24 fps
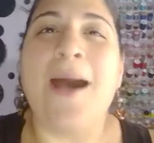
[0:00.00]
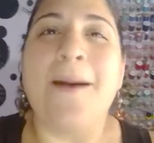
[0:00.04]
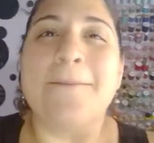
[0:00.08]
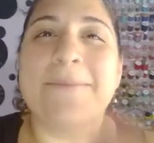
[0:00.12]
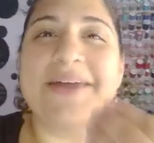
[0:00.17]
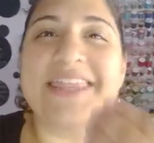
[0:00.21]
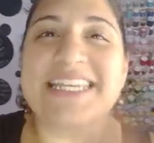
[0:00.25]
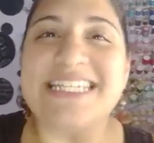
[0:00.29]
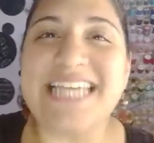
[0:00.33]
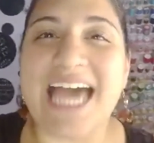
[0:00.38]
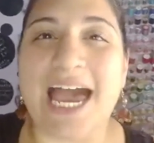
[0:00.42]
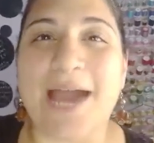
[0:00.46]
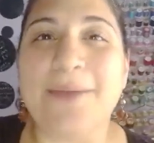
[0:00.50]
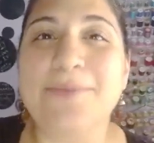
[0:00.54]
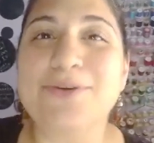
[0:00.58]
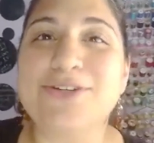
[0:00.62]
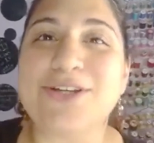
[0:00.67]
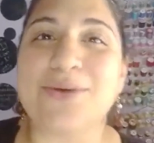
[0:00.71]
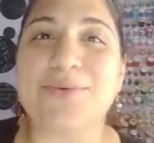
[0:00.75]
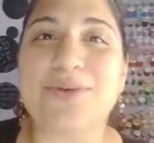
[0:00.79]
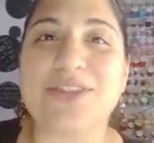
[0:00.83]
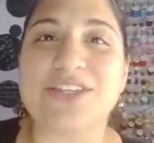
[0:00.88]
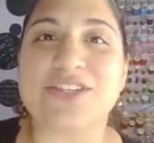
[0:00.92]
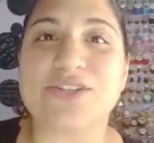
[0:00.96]
By the time you're
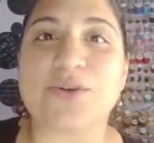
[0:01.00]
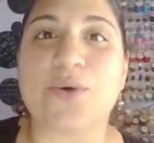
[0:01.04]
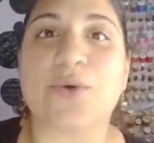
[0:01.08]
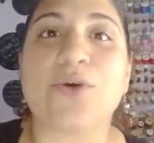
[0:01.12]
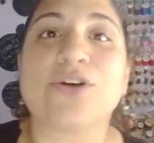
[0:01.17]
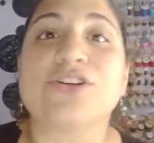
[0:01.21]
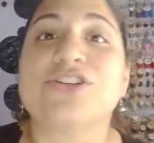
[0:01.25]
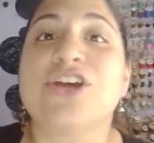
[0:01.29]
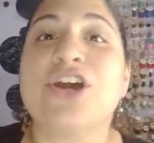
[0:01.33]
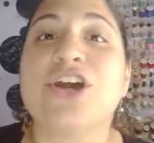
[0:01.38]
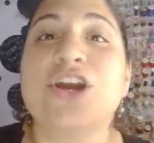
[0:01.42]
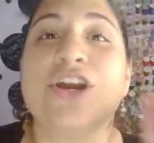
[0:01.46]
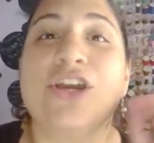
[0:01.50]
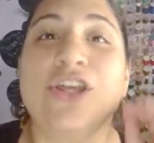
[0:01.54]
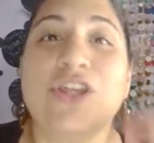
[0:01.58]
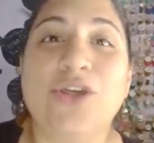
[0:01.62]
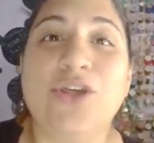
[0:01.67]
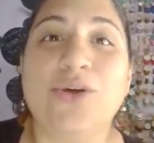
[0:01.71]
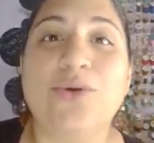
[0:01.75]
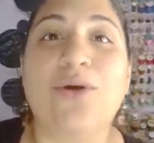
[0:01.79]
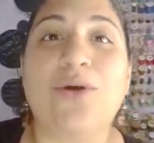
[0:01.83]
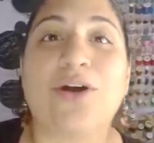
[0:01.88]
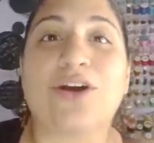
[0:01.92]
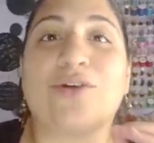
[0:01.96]
done with this course,
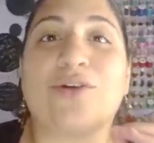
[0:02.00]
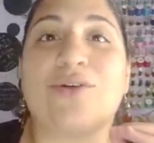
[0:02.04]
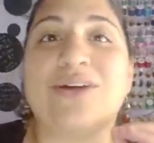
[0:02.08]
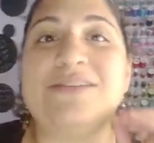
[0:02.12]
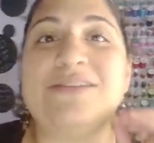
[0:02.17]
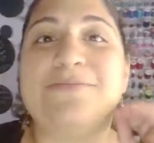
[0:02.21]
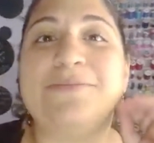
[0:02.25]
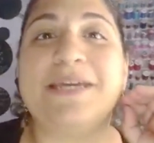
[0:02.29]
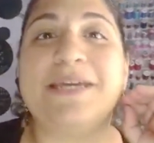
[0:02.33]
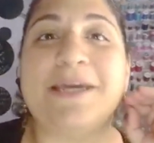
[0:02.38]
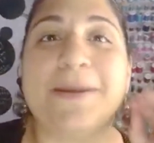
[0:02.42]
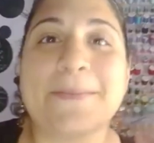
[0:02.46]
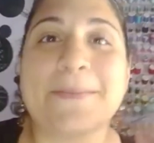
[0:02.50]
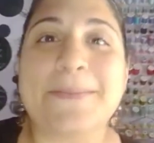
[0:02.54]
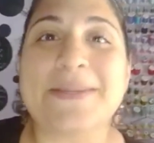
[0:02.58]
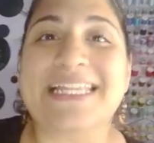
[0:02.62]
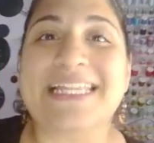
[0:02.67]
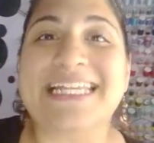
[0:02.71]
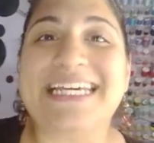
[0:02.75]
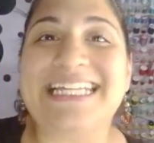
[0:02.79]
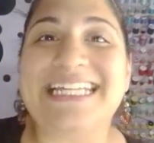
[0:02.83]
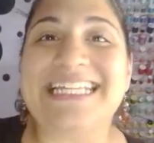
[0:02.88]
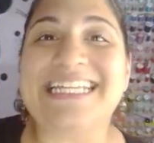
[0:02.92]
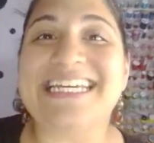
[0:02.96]
you are going to be
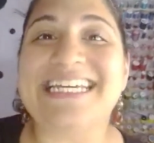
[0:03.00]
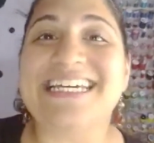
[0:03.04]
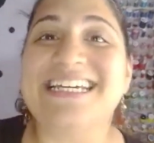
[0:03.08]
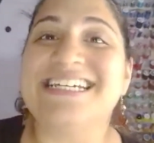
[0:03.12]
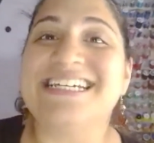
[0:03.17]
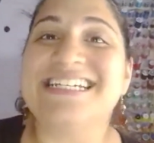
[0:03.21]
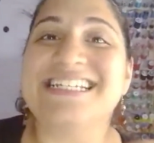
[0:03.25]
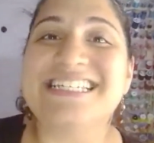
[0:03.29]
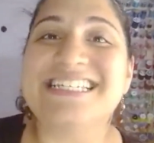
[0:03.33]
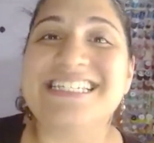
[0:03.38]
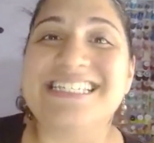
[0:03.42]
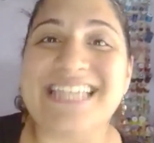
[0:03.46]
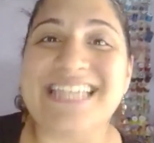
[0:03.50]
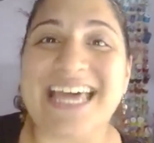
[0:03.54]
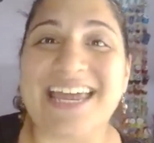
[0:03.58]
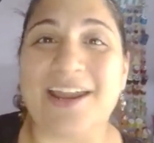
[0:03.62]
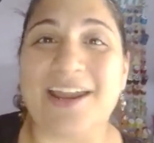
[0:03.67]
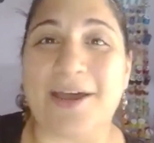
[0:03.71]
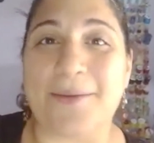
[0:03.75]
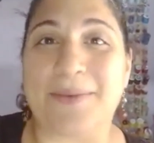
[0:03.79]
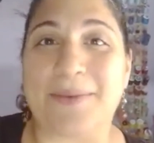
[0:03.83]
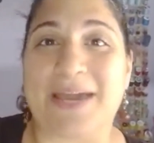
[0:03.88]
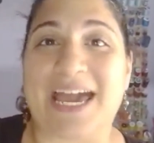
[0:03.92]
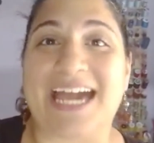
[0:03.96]
completely set
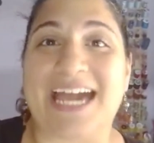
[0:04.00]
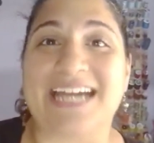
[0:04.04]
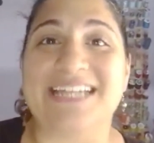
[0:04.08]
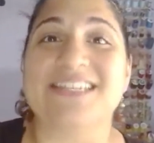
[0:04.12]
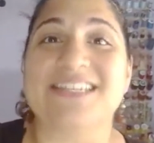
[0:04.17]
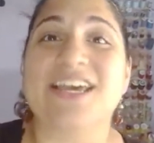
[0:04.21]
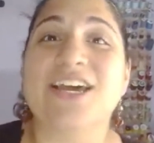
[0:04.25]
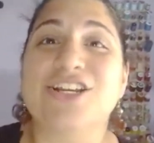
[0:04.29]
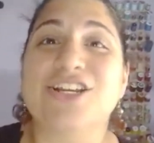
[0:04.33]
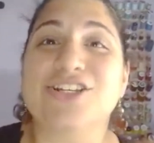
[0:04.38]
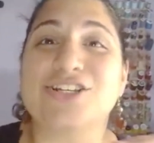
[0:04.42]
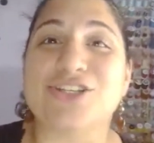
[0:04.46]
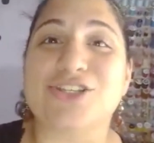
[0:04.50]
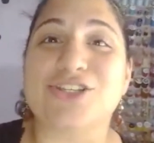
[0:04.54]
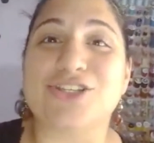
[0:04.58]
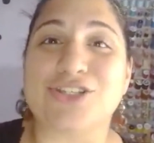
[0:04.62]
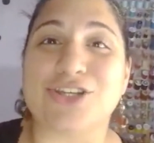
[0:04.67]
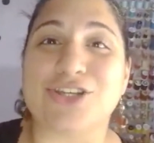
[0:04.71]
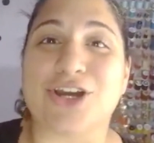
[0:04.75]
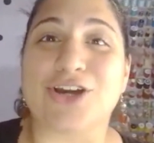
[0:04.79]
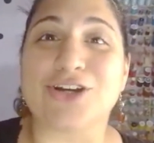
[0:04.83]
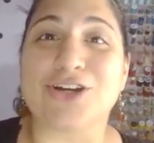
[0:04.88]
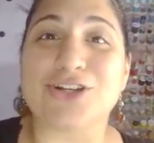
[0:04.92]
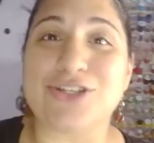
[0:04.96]
up, guys, to
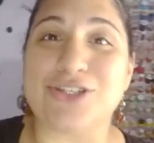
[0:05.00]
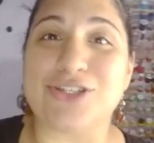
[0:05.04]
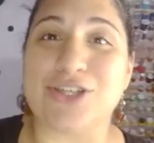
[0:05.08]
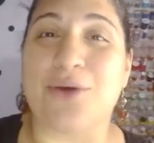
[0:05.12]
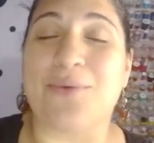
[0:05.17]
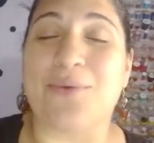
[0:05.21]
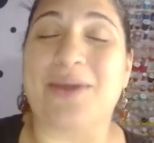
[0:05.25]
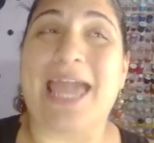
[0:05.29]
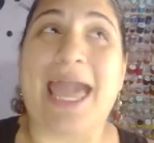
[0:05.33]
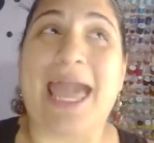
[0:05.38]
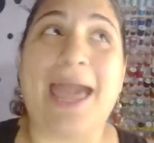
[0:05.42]
start sewing.